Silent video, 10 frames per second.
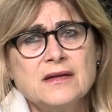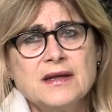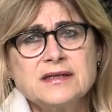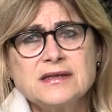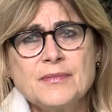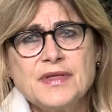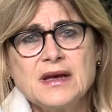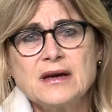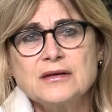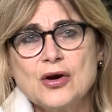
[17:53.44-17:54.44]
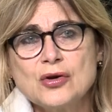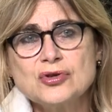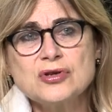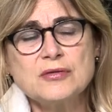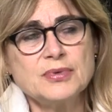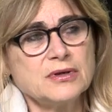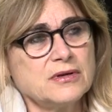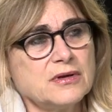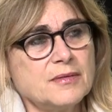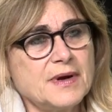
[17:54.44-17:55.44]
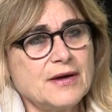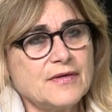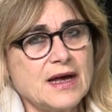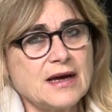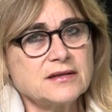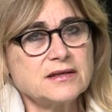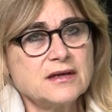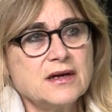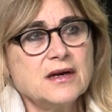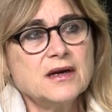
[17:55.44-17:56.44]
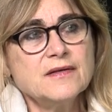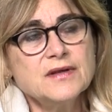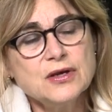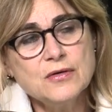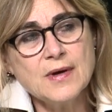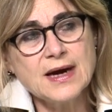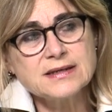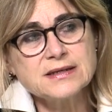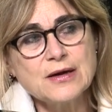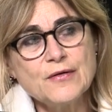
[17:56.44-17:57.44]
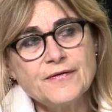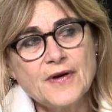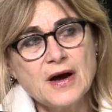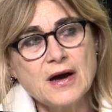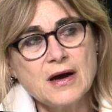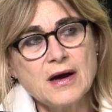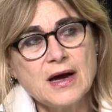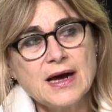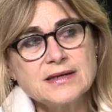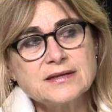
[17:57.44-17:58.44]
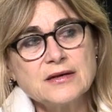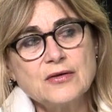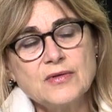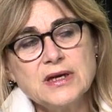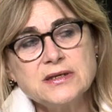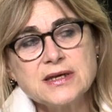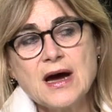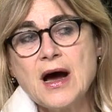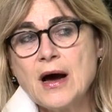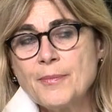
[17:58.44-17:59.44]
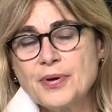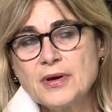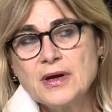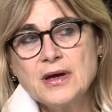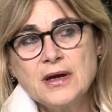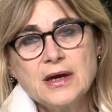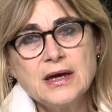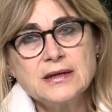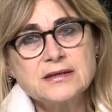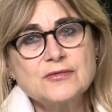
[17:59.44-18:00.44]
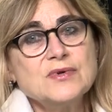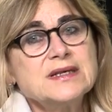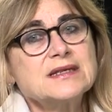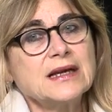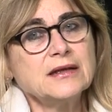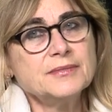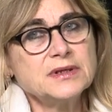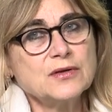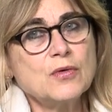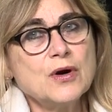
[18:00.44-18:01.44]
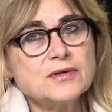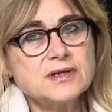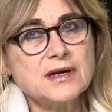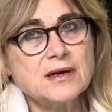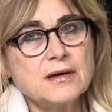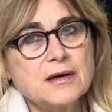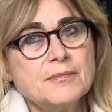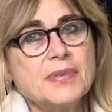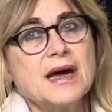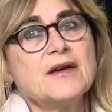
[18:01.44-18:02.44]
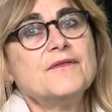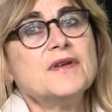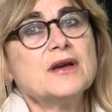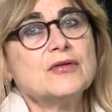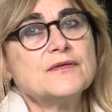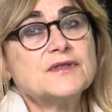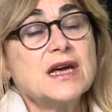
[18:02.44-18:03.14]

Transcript: There's something unconscionable about that. The US so far has agreed to up its resettlement quota by a figure of